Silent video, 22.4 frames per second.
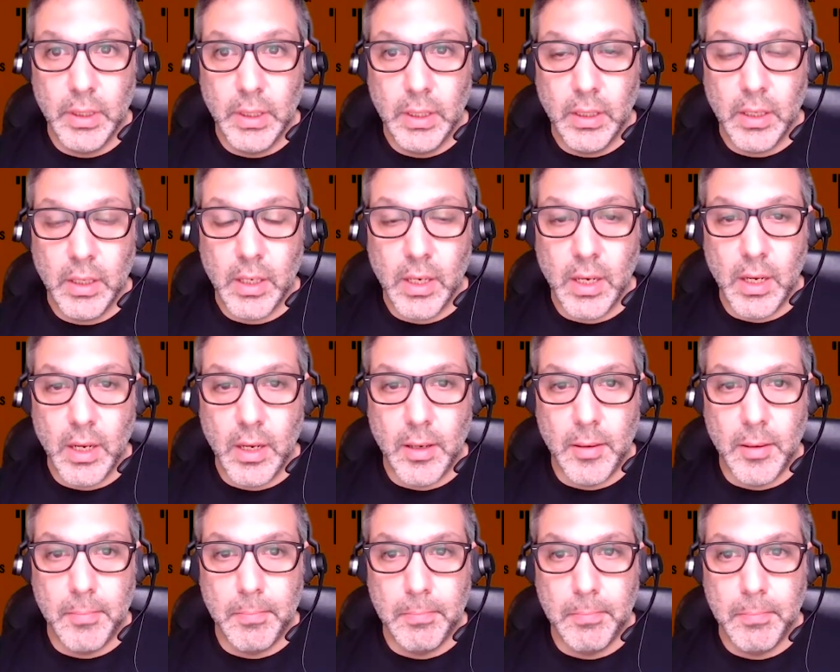
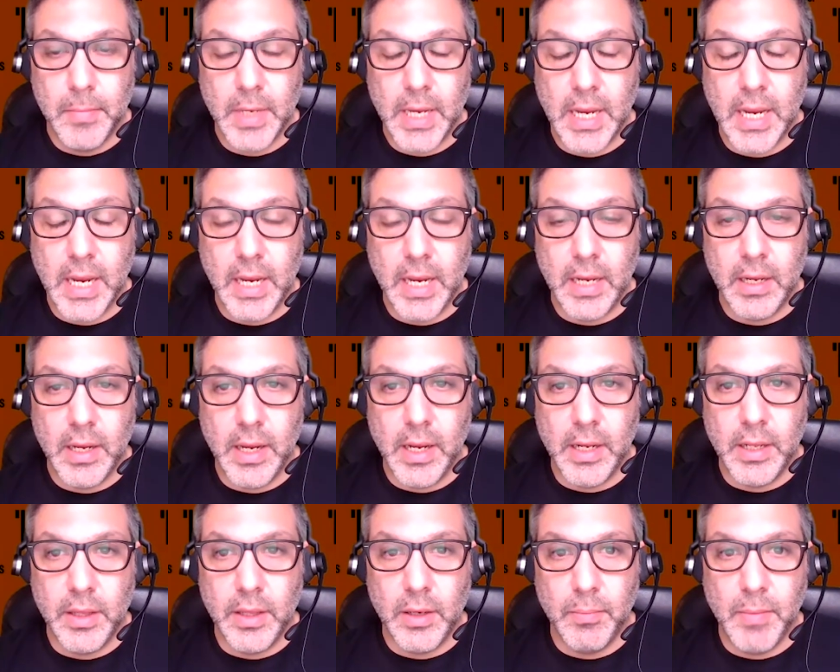
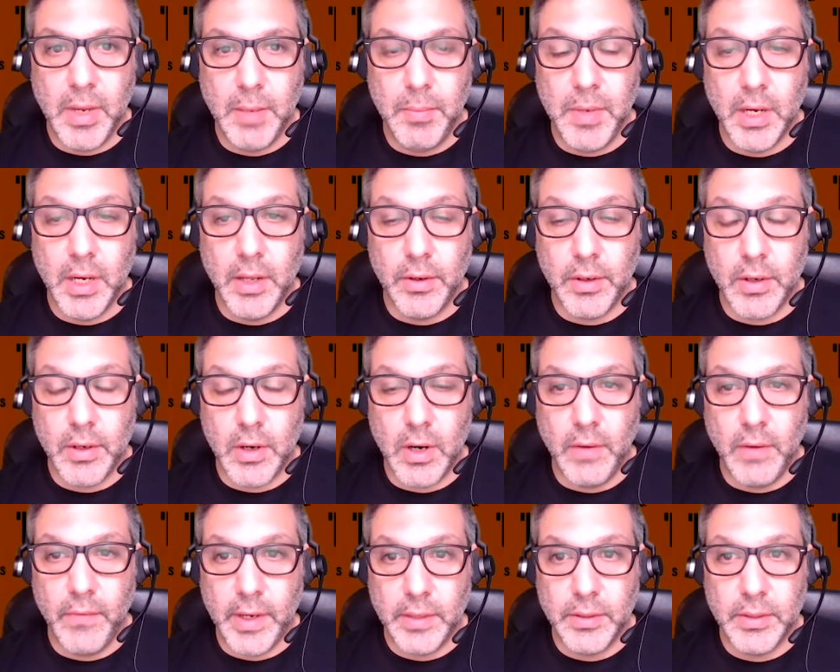And there may be other
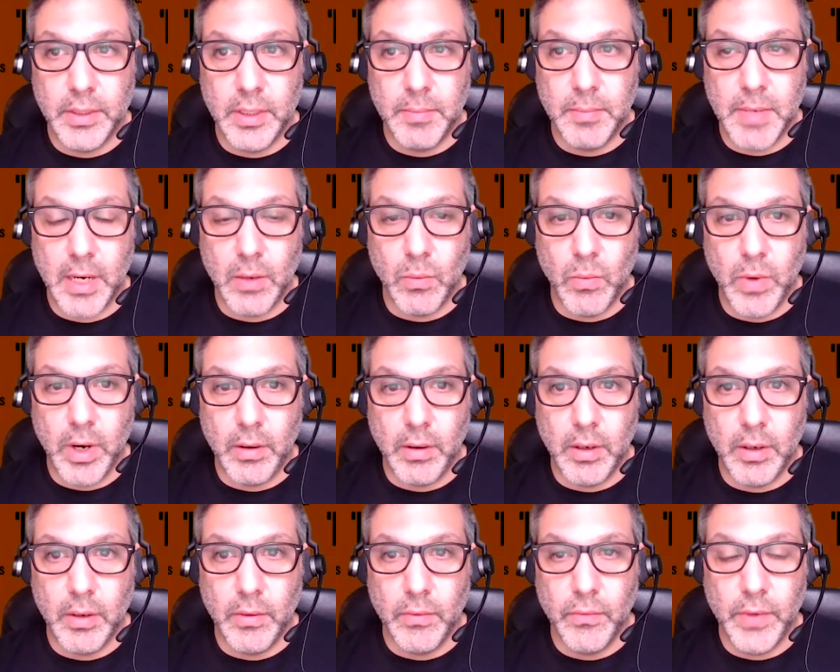carve-outs that I'm not
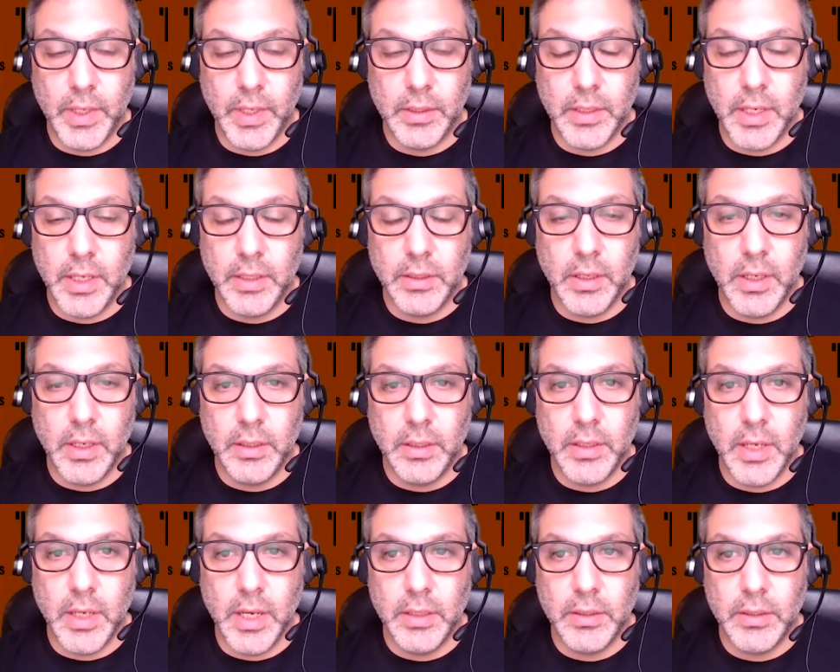aware of.
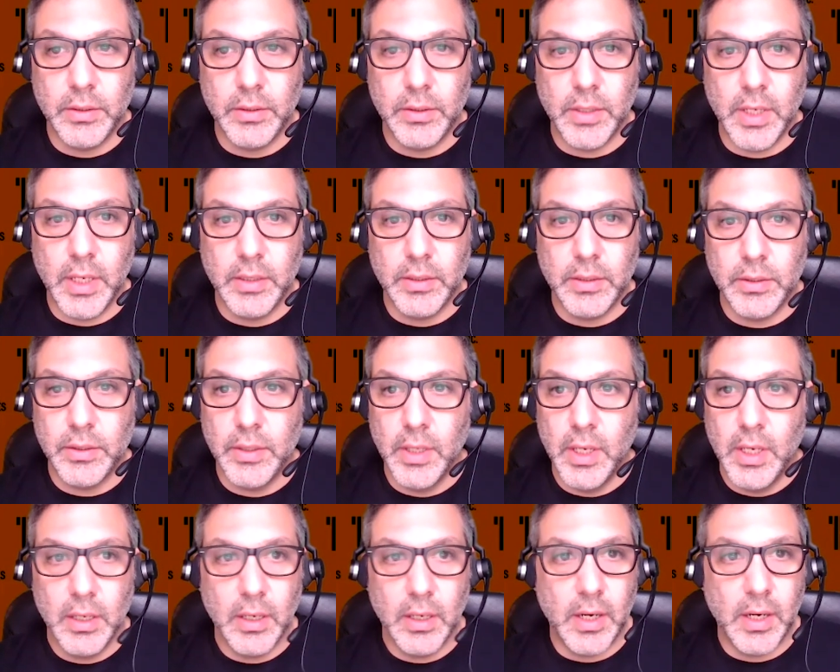It's
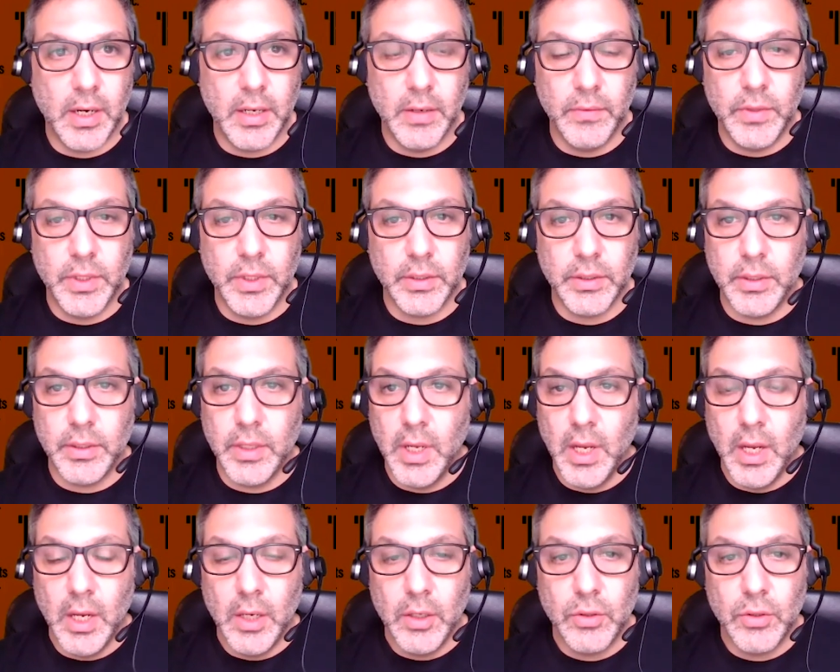kind of just
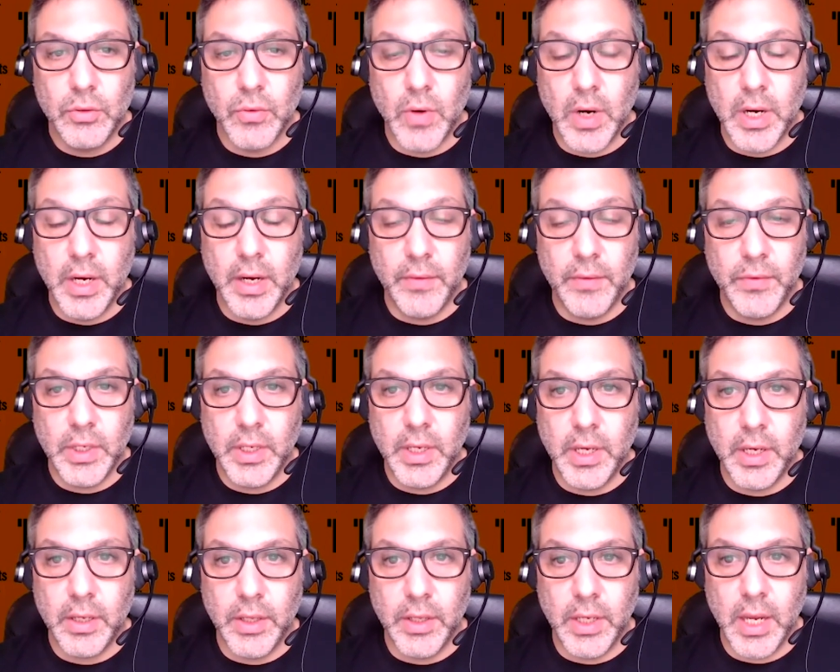strong enough to
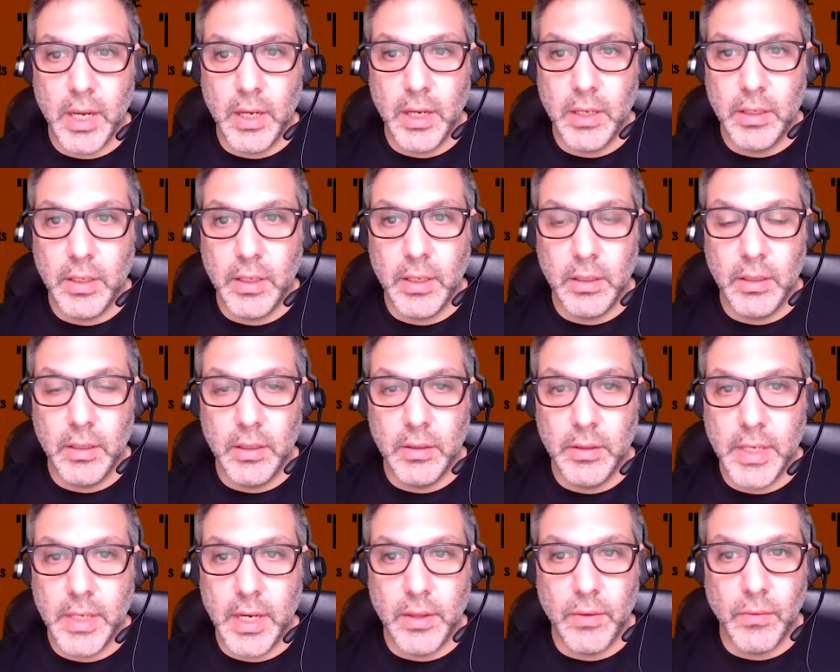kick the can,
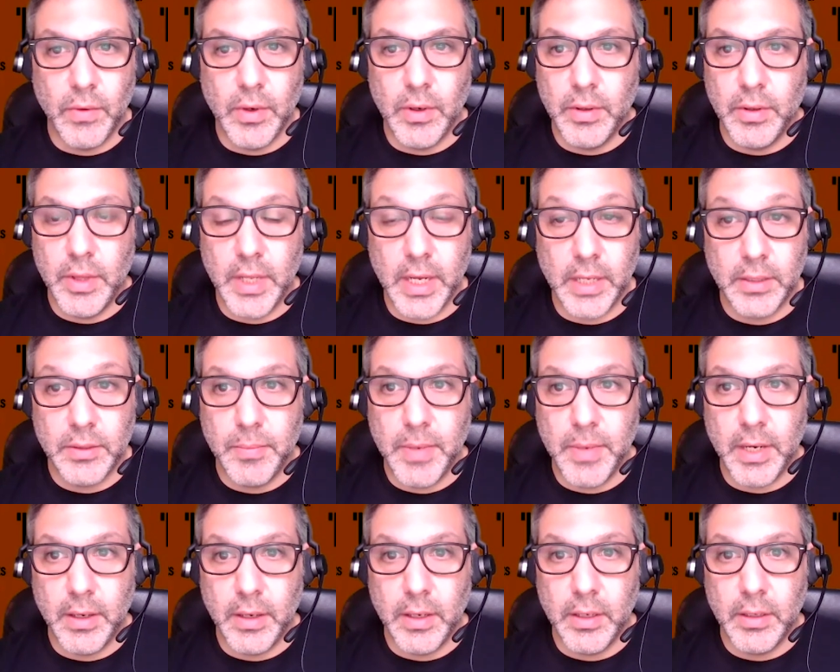down the road, and that's
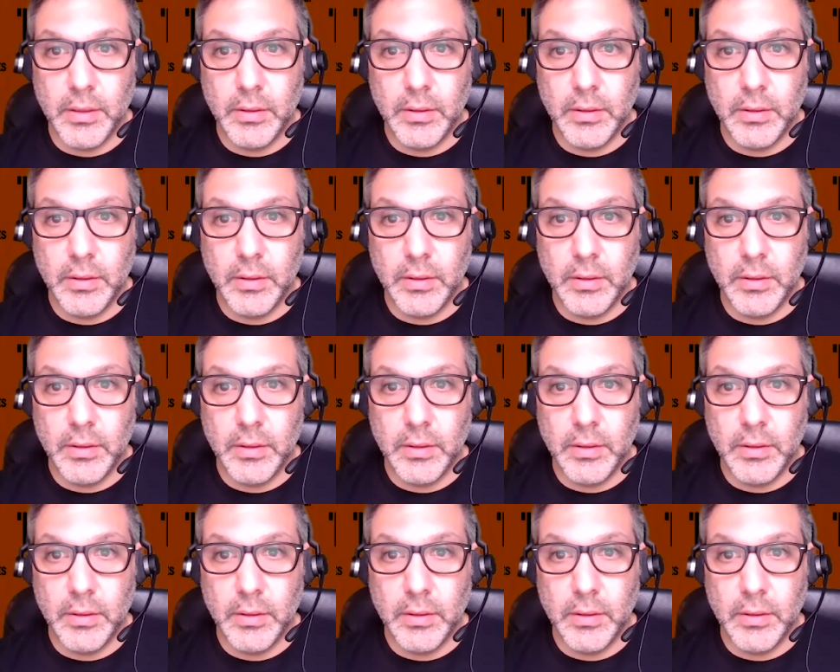about it.